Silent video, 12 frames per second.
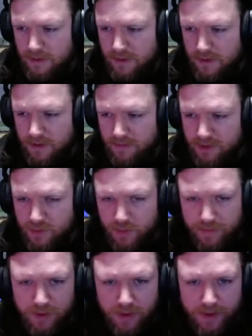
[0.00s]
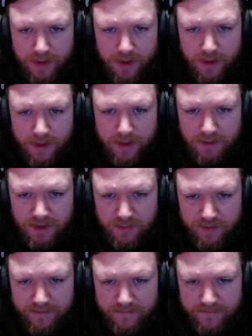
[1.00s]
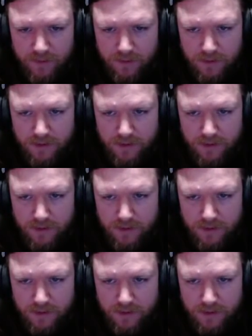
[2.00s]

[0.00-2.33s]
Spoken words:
How much are we pulling in? How much can we afford?